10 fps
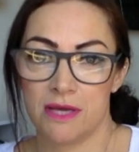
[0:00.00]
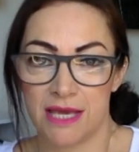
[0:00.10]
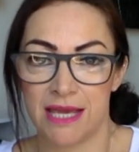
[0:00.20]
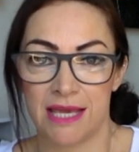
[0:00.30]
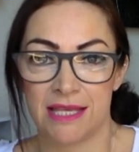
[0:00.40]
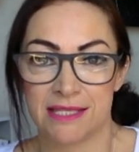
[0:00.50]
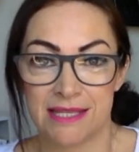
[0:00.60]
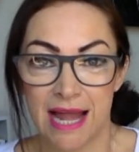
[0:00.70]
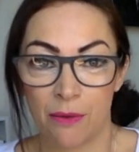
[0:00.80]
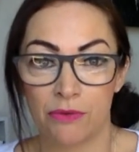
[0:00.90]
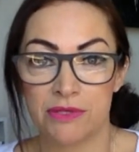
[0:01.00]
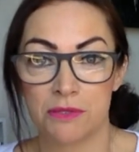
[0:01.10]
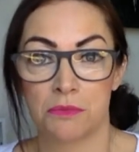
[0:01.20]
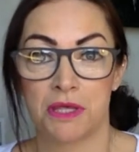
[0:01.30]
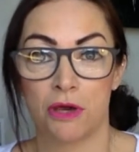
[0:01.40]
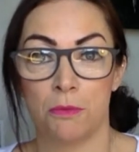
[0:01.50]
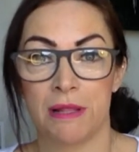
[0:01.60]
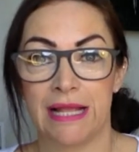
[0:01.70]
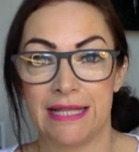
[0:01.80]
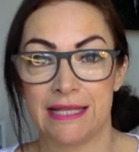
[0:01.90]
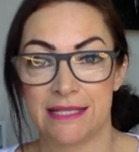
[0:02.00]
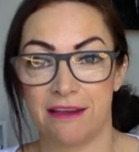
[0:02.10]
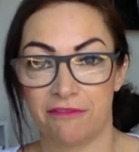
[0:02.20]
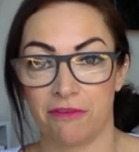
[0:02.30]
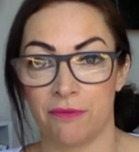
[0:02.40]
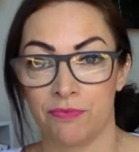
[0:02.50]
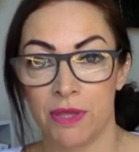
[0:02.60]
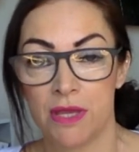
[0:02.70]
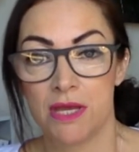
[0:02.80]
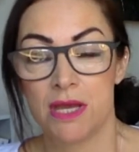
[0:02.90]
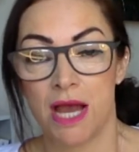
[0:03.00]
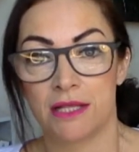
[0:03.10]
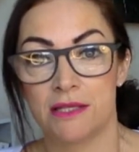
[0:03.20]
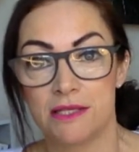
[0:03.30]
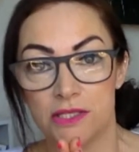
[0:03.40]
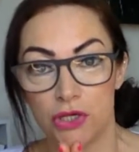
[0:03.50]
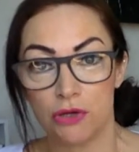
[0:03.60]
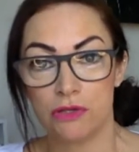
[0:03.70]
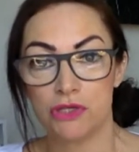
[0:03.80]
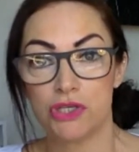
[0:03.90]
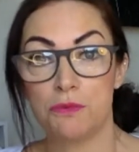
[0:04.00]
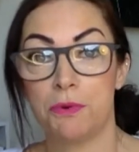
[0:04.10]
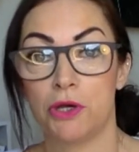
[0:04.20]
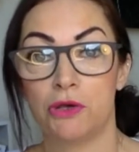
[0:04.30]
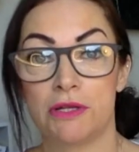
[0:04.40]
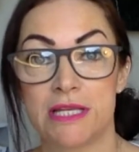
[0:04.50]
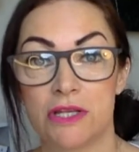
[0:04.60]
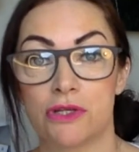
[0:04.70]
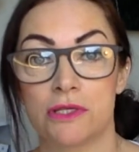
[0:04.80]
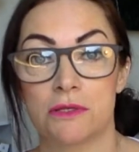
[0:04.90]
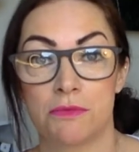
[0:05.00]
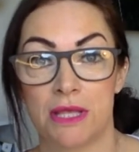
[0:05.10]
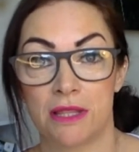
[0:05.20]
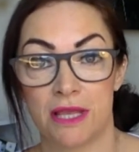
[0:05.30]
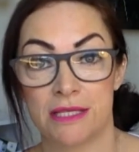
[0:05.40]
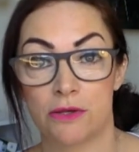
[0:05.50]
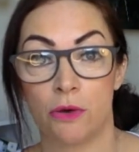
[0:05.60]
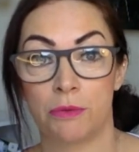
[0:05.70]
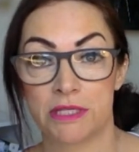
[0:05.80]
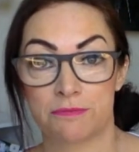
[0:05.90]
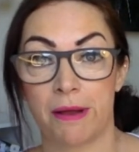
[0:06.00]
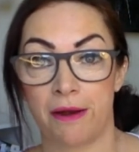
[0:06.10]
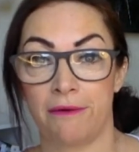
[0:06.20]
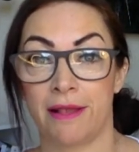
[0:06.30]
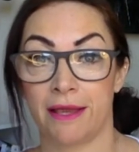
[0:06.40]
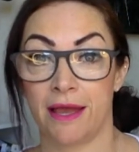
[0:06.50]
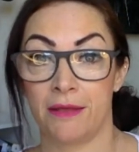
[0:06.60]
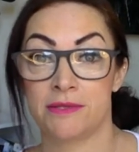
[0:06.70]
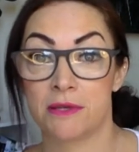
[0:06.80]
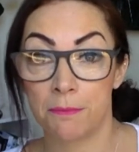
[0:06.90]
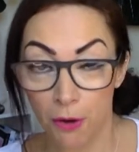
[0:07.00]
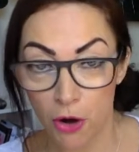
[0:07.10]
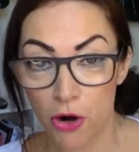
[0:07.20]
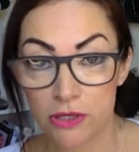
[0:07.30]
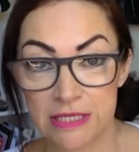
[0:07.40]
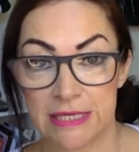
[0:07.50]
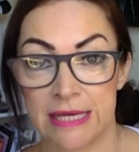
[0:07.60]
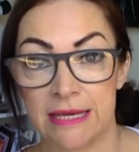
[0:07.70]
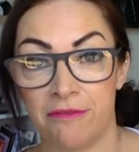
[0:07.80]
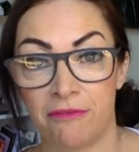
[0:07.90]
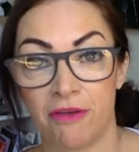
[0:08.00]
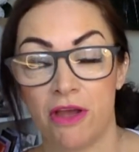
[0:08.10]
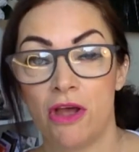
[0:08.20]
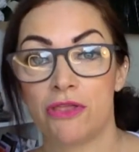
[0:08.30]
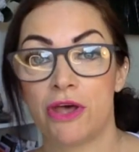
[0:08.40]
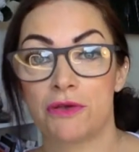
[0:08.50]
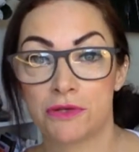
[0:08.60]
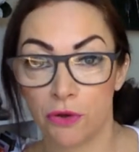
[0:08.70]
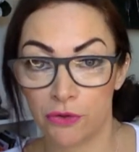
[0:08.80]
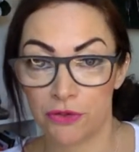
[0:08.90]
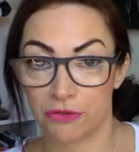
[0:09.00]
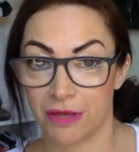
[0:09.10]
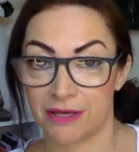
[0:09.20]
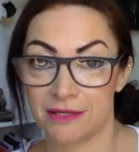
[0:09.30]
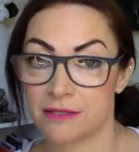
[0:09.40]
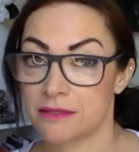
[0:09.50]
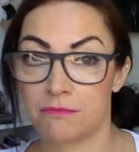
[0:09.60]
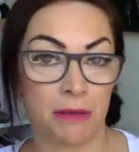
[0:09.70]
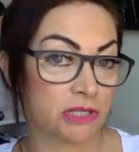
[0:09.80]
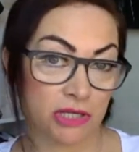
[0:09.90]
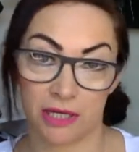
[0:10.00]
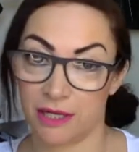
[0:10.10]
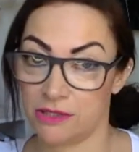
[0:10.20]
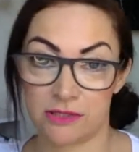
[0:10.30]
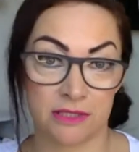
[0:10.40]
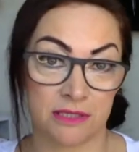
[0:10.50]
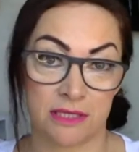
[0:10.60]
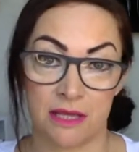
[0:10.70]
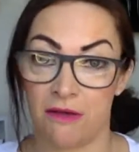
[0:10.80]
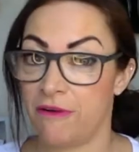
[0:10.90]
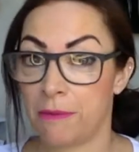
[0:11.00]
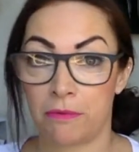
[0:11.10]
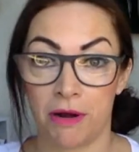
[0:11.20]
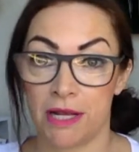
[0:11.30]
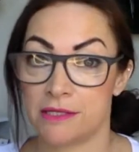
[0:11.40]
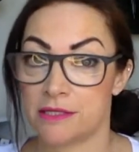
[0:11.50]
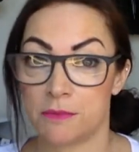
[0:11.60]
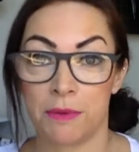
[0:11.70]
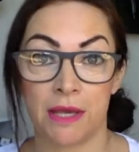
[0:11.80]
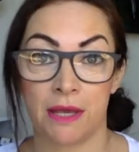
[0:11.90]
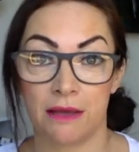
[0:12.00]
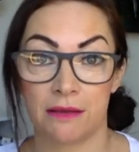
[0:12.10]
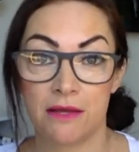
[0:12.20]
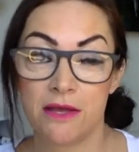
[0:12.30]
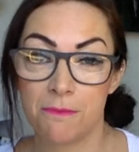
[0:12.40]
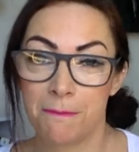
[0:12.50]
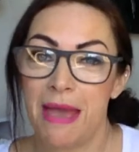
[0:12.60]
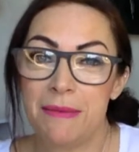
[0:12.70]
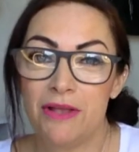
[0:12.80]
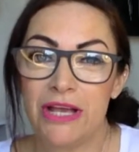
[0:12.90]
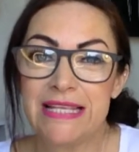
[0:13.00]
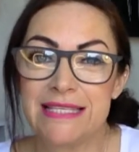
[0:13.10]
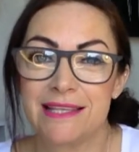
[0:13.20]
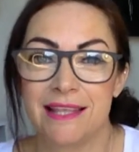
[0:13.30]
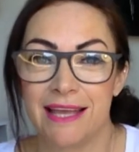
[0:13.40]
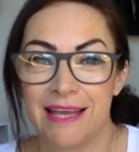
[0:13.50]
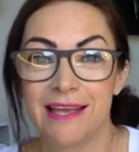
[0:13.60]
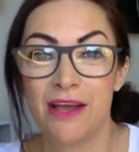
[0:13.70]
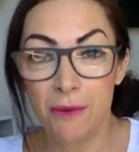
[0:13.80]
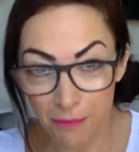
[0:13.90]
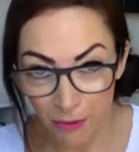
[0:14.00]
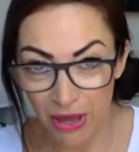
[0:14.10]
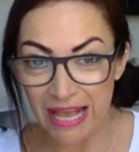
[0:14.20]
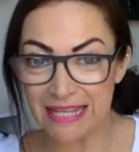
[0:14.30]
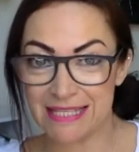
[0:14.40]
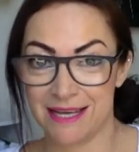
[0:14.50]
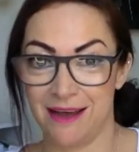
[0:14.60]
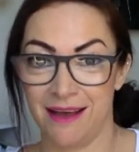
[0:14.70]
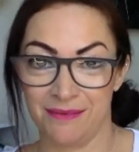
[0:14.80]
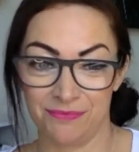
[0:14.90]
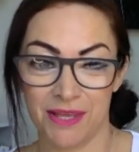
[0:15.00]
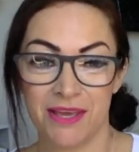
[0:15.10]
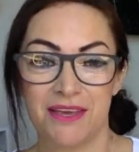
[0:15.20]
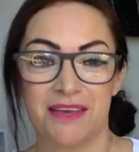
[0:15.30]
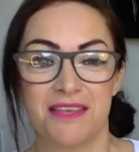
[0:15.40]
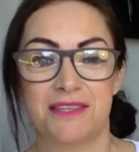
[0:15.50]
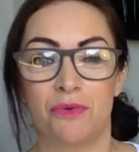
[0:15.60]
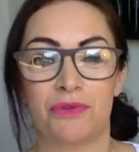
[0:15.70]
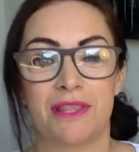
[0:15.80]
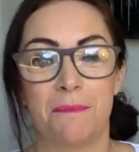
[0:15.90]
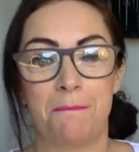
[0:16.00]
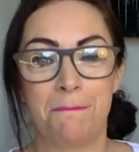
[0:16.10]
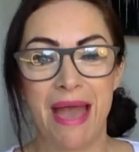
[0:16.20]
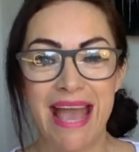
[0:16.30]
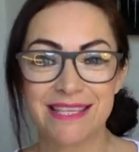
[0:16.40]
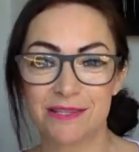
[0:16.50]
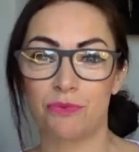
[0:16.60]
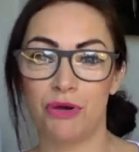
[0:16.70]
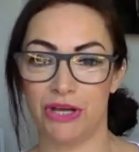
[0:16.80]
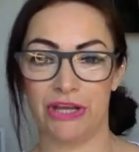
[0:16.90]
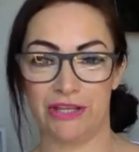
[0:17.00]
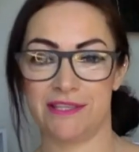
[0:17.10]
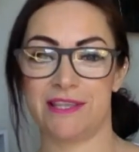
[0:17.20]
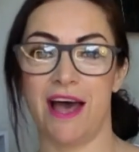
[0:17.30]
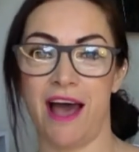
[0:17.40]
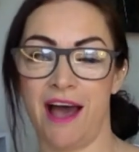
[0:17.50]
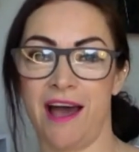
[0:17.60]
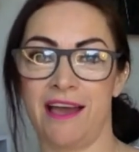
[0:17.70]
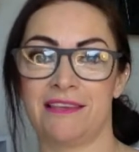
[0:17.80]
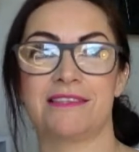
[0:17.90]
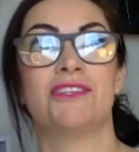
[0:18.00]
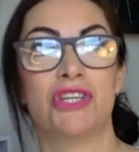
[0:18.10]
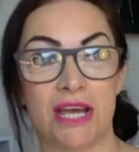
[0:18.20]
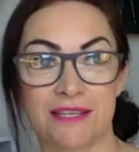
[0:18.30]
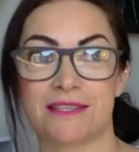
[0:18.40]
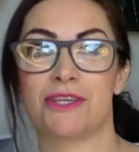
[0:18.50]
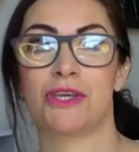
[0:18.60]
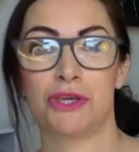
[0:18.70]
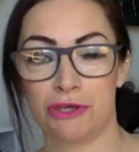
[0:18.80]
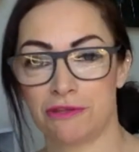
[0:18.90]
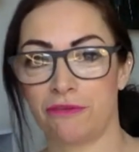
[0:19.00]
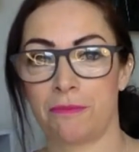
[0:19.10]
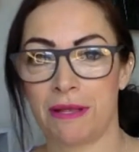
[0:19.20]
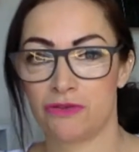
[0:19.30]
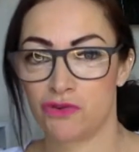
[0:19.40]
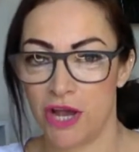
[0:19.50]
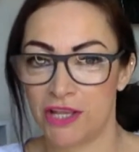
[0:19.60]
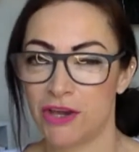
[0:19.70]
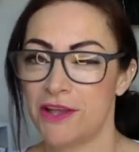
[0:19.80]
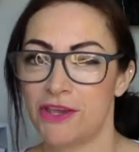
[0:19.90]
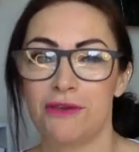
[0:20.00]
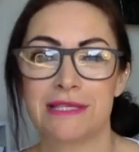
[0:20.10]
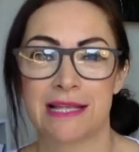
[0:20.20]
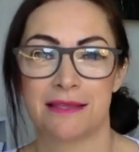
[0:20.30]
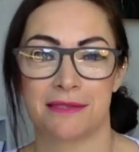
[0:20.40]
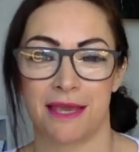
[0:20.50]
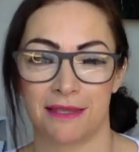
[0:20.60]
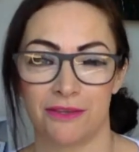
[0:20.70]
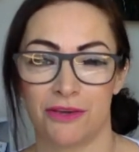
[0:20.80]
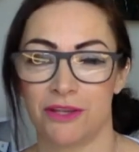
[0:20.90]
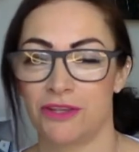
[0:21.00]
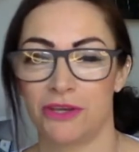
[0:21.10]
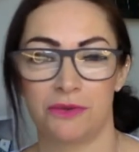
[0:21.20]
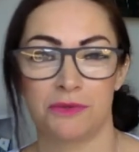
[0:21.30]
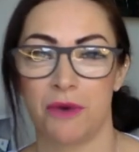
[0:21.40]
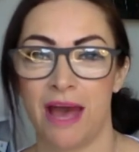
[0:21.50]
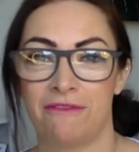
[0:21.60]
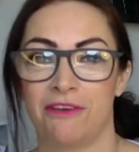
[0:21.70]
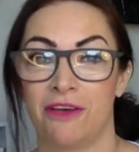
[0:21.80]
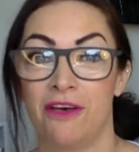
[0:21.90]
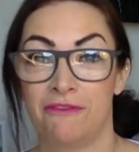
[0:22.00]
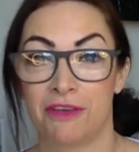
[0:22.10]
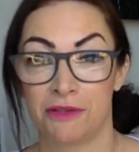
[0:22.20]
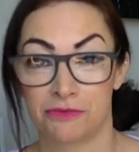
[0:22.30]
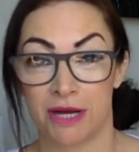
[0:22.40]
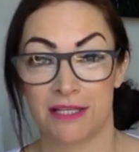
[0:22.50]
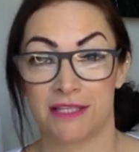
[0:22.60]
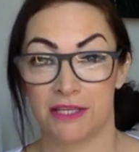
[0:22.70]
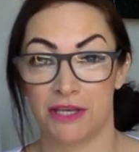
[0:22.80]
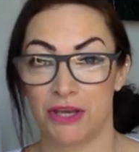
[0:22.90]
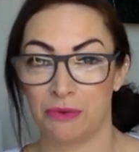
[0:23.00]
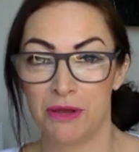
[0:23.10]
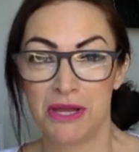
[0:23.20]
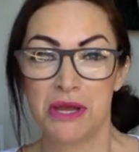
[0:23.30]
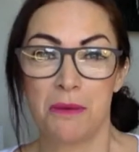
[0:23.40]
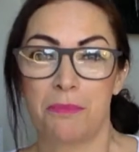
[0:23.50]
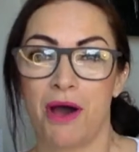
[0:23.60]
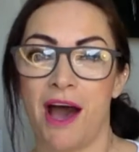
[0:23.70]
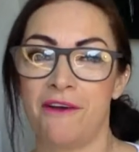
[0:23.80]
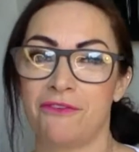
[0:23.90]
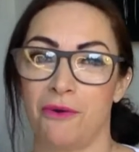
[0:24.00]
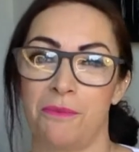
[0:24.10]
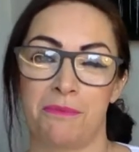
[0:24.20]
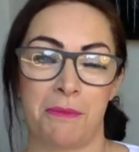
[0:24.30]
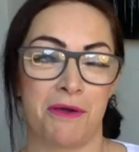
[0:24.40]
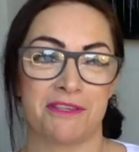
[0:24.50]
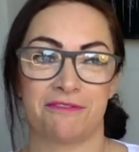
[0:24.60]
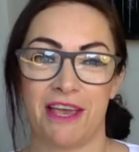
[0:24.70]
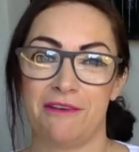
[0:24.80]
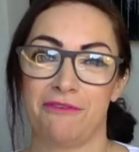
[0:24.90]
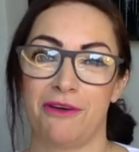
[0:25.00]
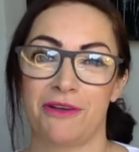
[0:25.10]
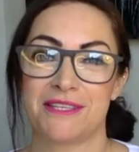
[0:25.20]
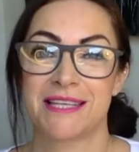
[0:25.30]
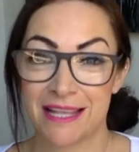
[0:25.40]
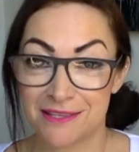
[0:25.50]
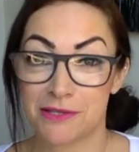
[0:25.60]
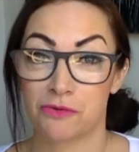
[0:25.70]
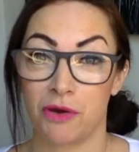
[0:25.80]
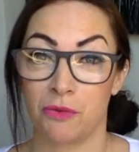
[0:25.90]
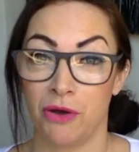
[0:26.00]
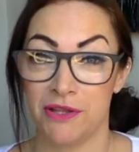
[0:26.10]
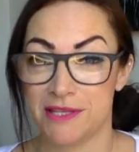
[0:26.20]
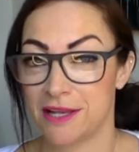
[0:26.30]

It is now on something completely different. And as soon as you put your attention on something that is upward spiraling and supportive, those other things magically just evaporate and disappear. Maybe not instantly, but in time. So one of the best words that I suggest that you use for a mantra, and you can use anything, you can use whatever feels right to you, but I've got my most favorite Sanskrit word.